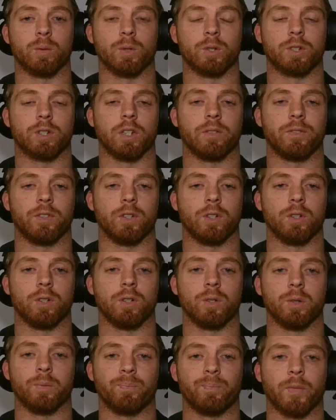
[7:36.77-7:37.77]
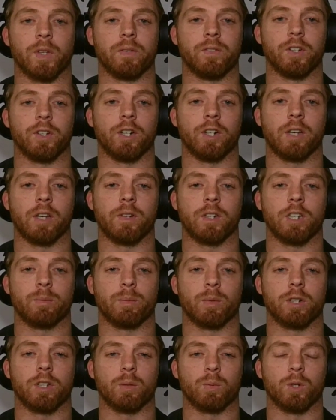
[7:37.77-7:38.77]
If you don't have
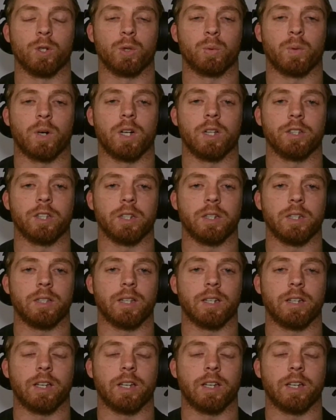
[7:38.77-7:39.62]
anybody worthwhile and you need that